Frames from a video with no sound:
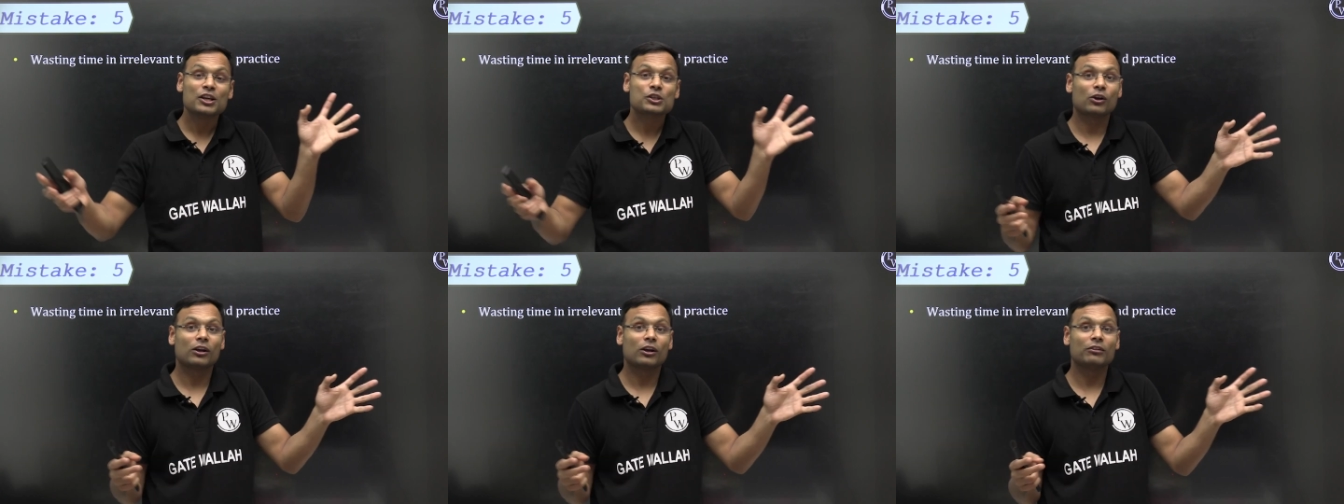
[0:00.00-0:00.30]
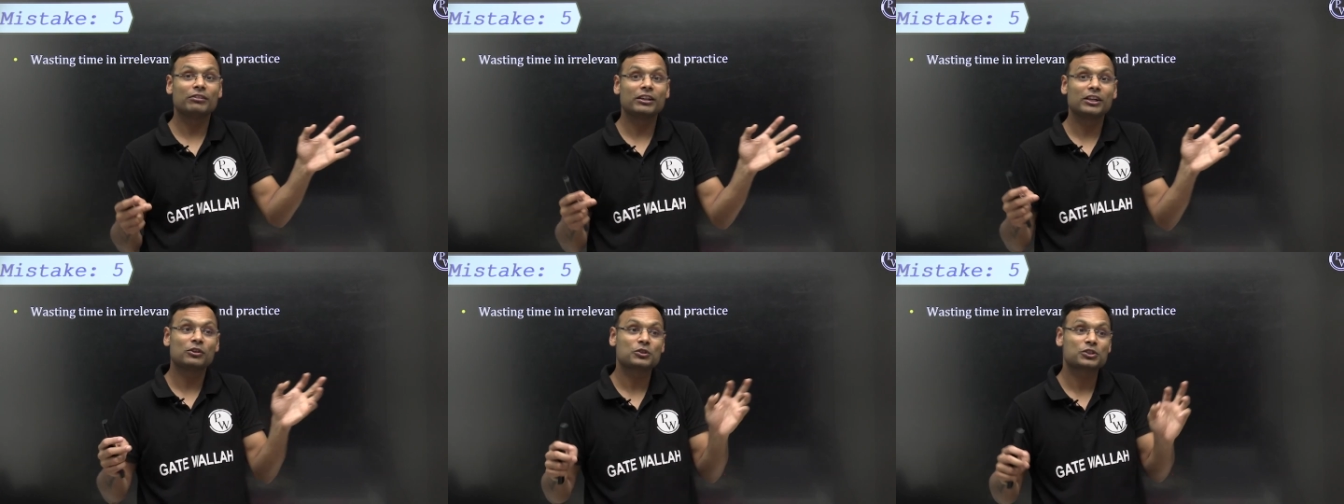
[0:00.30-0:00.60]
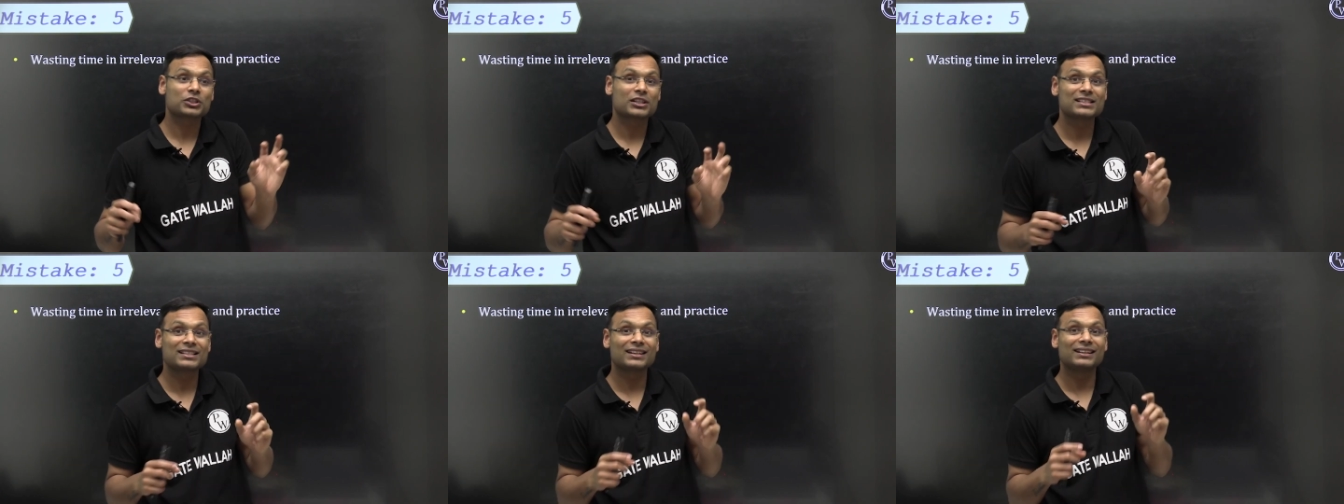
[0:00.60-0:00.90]
solving
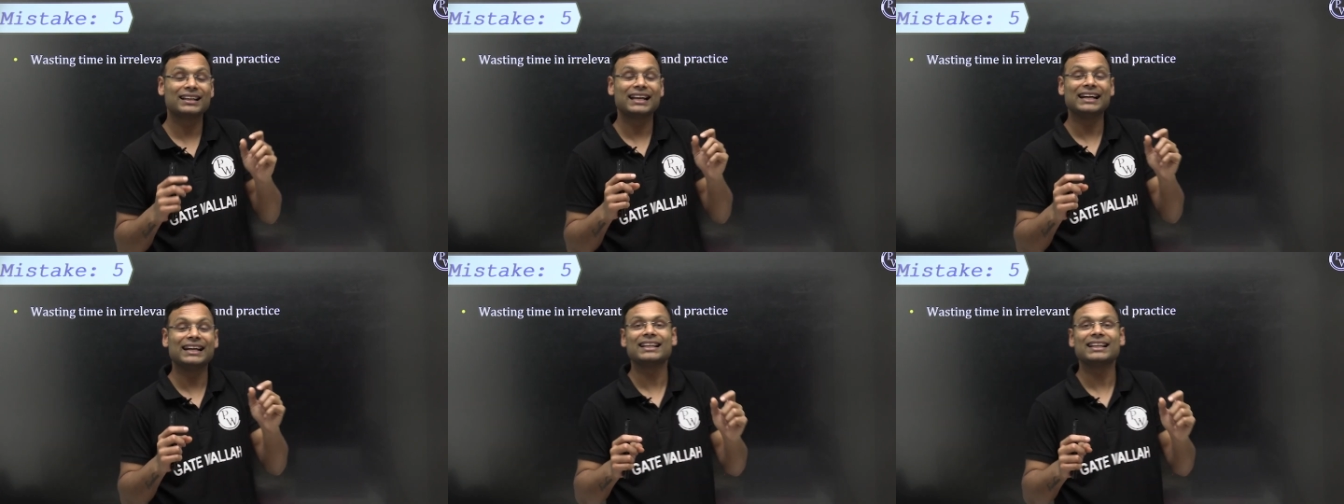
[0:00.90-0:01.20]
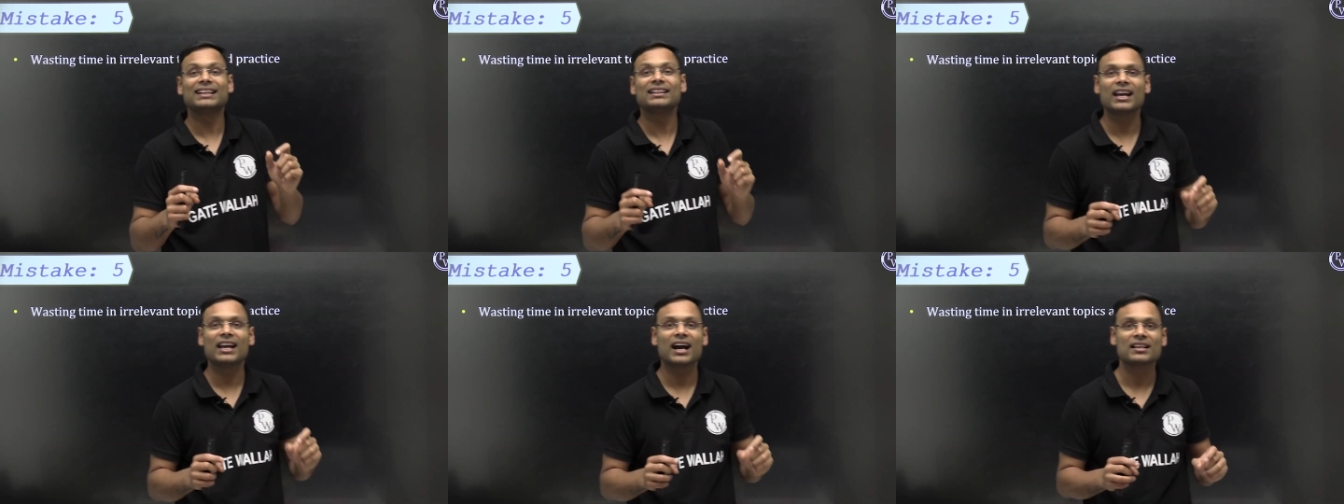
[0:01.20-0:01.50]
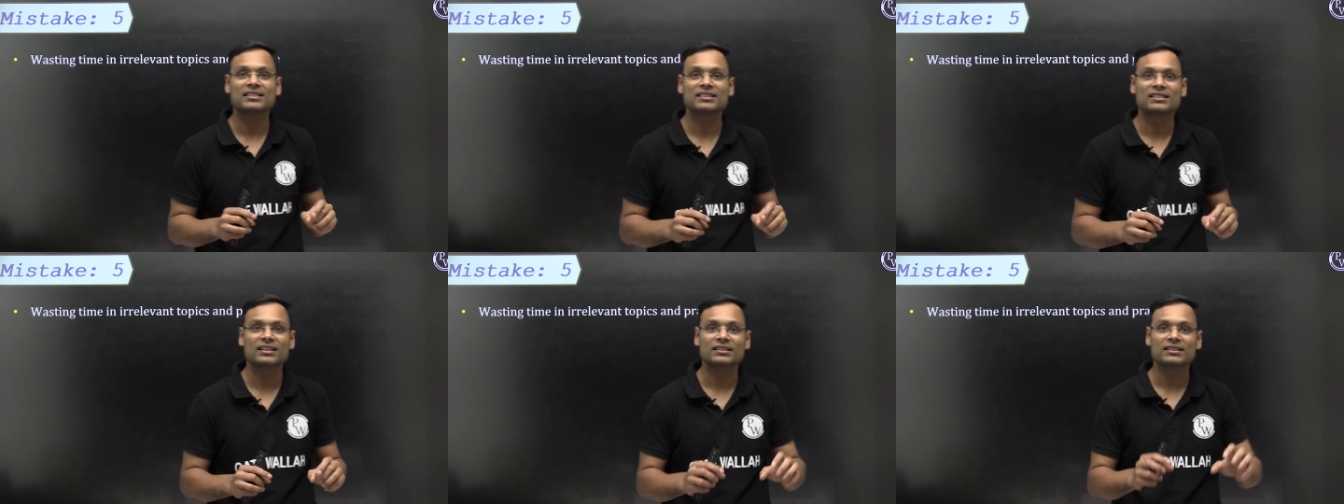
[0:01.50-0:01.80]
questions and getting the
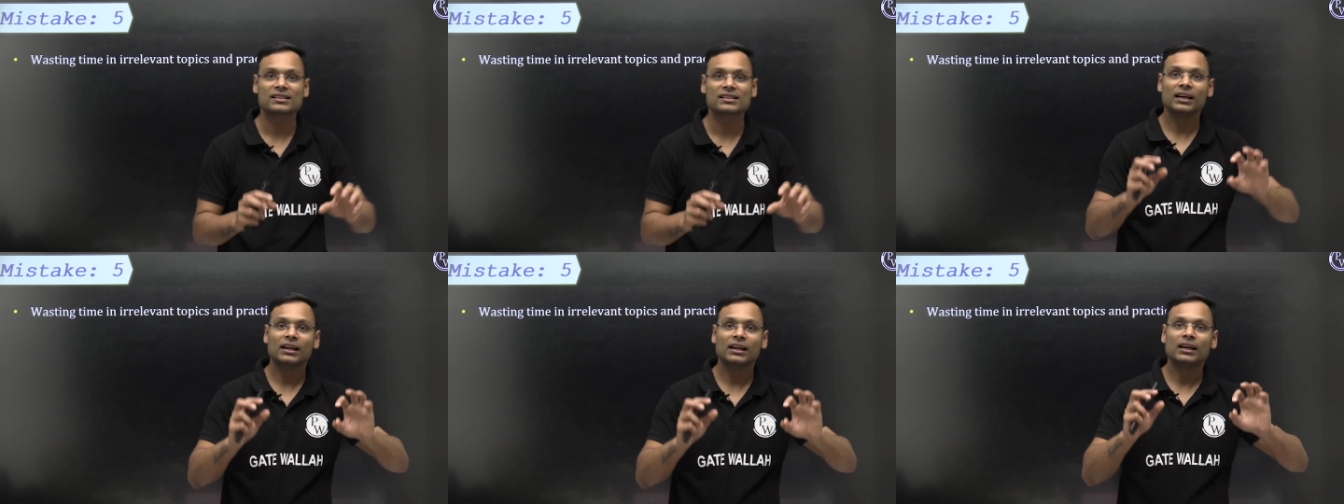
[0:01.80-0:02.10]
answers